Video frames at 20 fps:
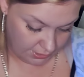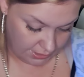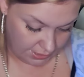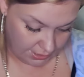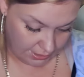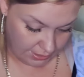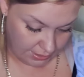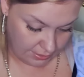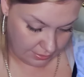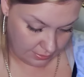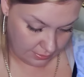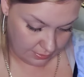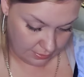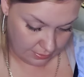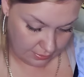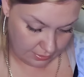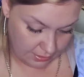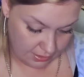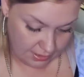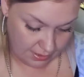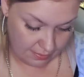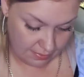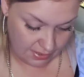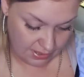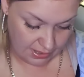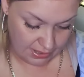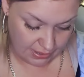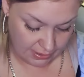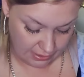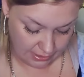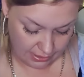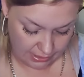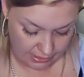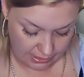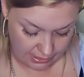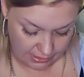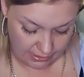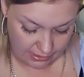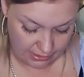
Yeah, there's some secrets.